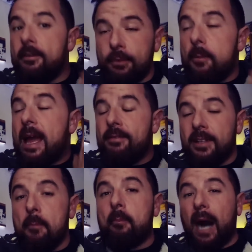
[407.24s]
from
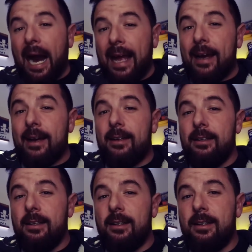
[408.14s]
having a buyer
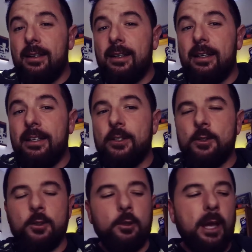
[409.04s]

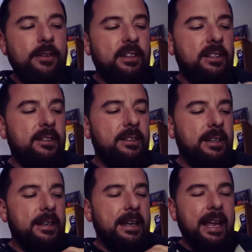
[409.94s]
to having
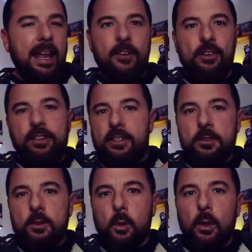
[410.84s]
everything
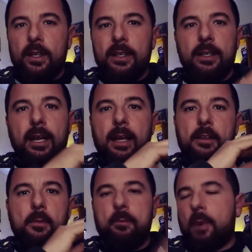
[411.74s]
sorted,
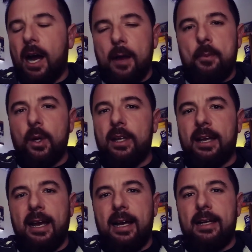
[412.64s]
the buyer pulling
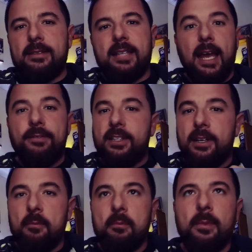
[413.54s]
out, having
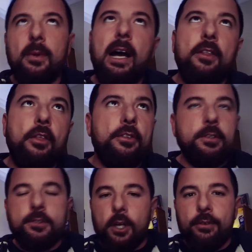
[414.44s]
a month,
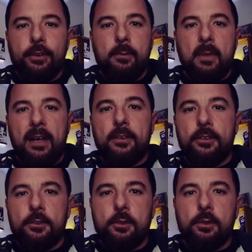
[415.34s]
just over a
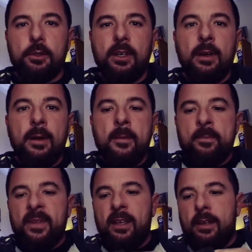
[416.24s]
month to
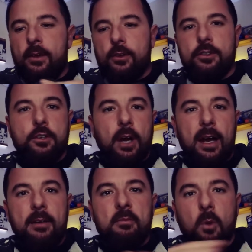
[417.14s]

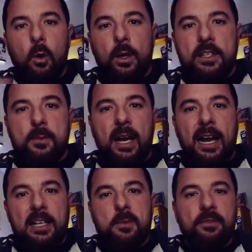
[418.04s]
try and mortgage my
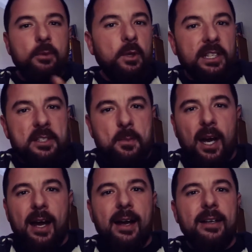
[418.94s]
house before it
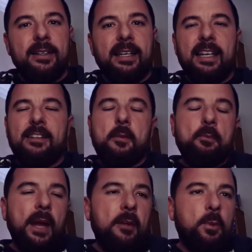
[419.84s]
expired, getting the
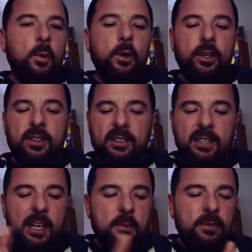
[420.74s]
paperwork the day